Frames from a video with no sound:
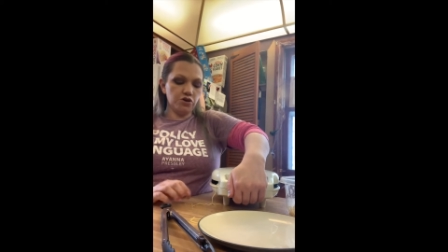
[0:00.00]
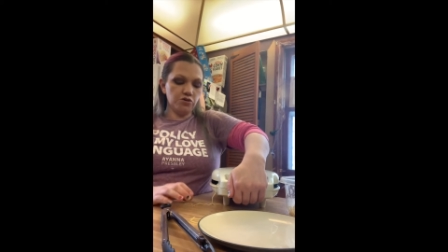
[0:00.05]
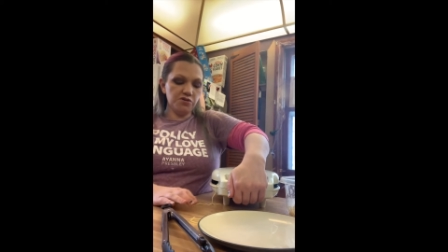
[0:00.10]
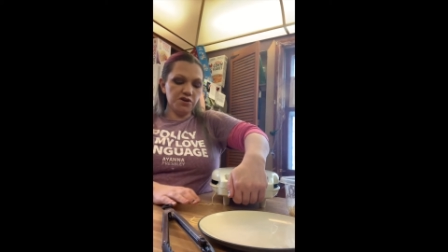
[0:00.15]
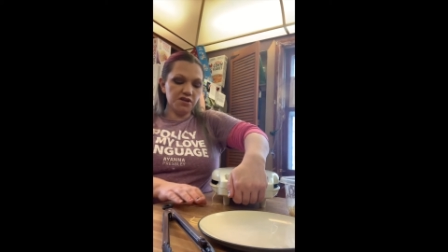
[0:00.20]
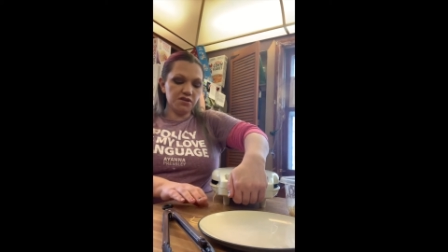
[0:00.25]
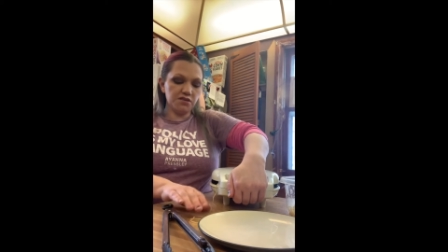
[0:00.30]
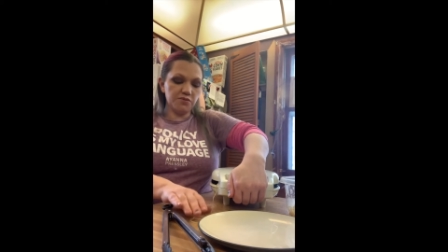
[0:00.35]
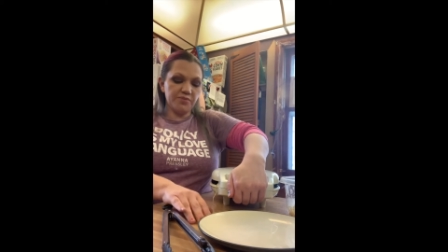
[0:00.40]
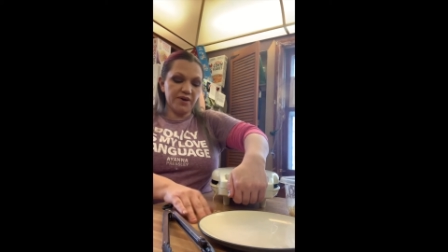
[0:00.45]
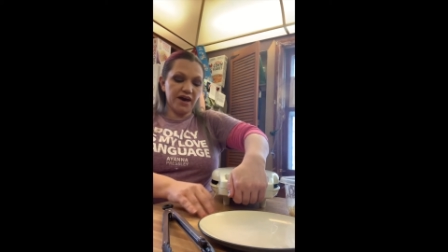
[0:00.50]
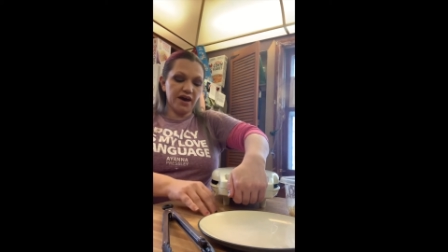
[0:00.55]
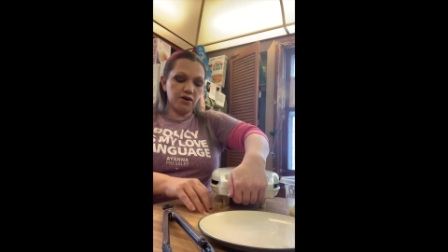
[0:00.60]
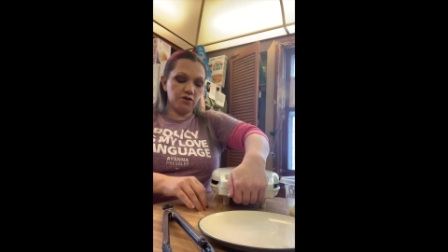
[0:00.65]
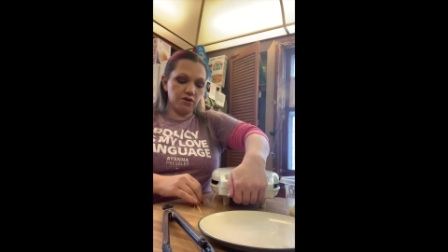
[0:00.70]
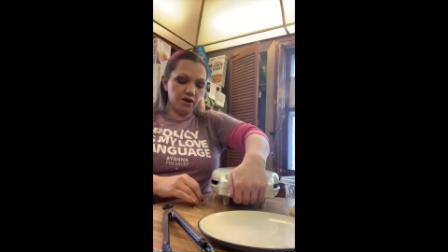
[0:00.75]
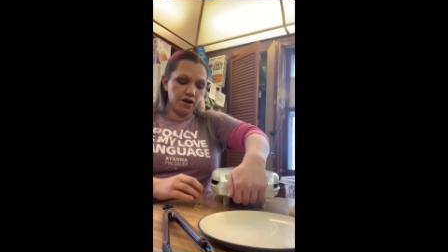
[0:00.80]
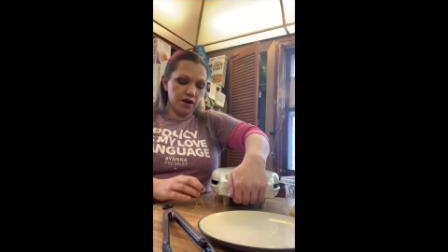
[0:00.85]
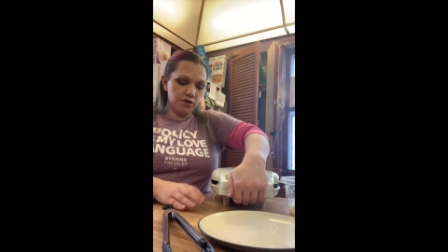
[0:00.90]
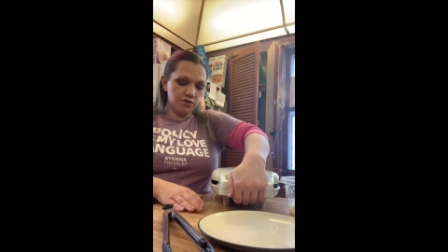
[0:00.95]
out in the
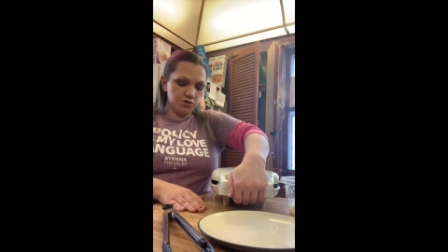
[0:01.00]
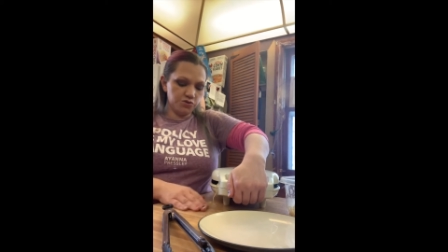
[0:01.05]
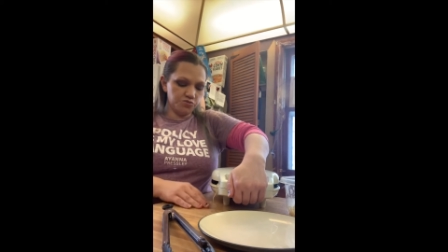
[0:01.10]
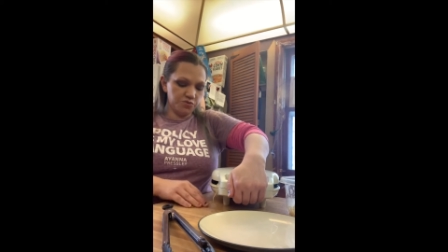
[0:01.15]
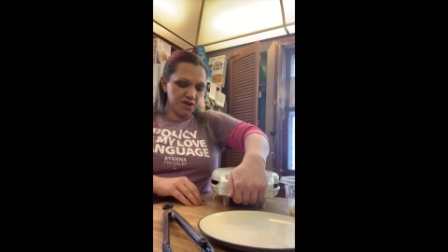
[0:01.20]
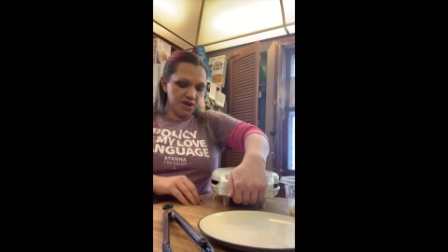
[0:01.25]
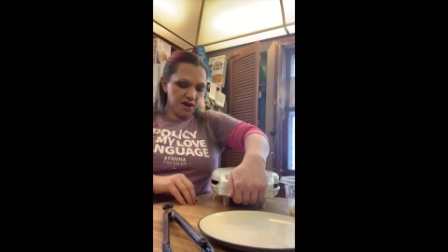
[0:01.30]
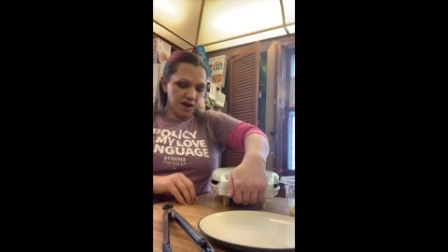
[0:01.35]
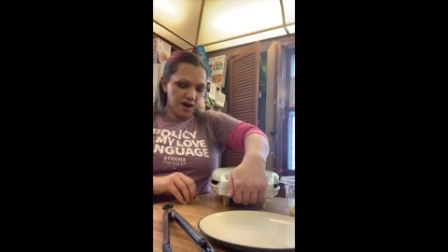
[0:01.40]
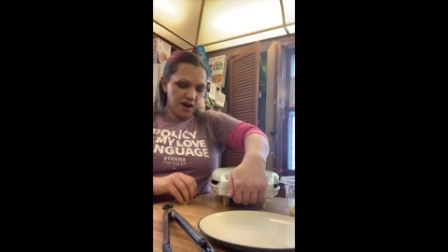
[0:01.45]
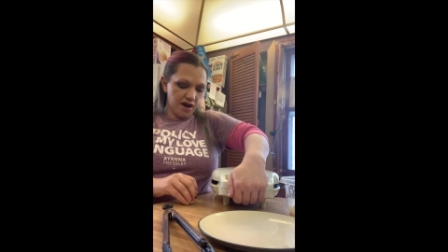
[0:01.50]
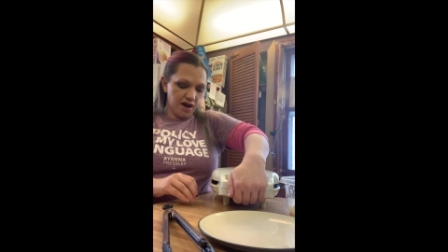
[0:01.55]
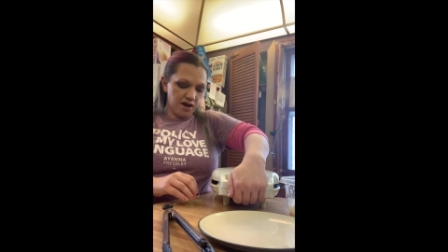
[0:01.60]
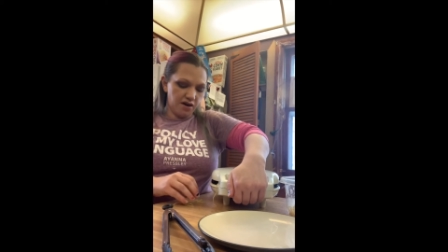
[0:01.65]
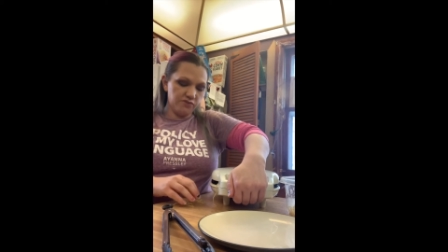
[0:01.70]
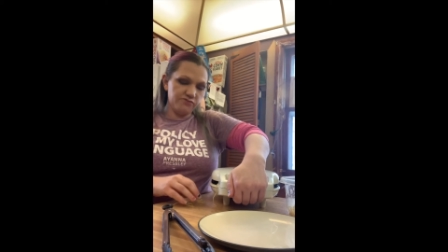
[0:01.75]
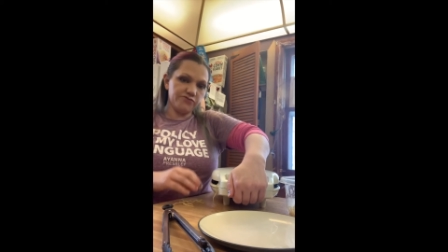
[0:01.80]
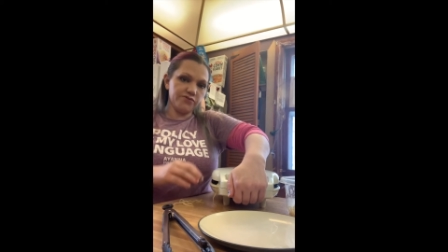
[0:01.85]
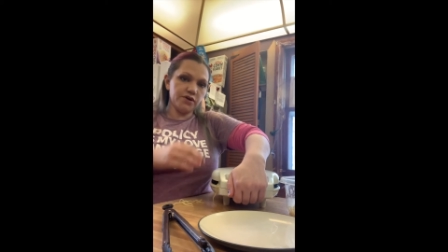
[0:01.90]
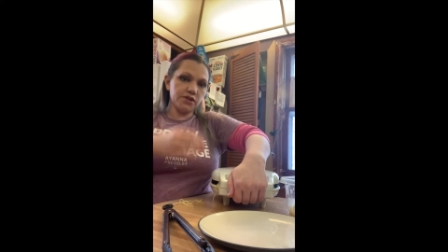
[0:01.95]
background, we
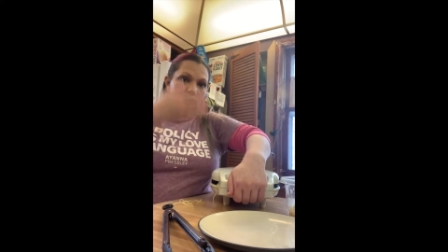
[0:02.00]
have